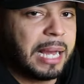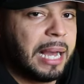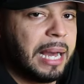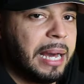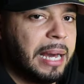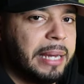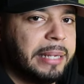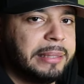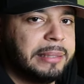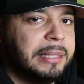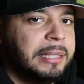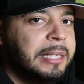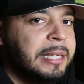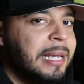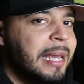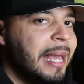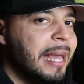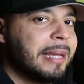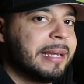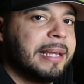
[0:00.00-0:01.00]
on
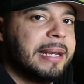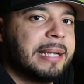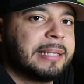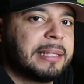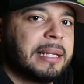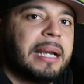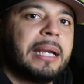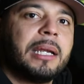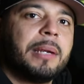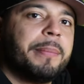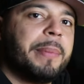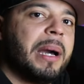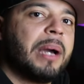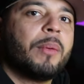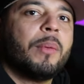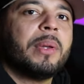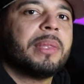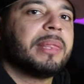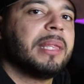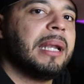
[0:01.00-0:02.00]
and connect it on your
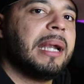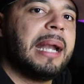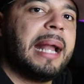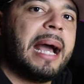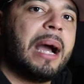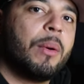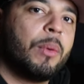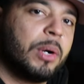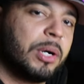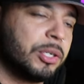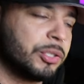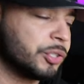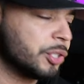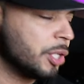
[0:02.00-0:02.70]
bike within an hour or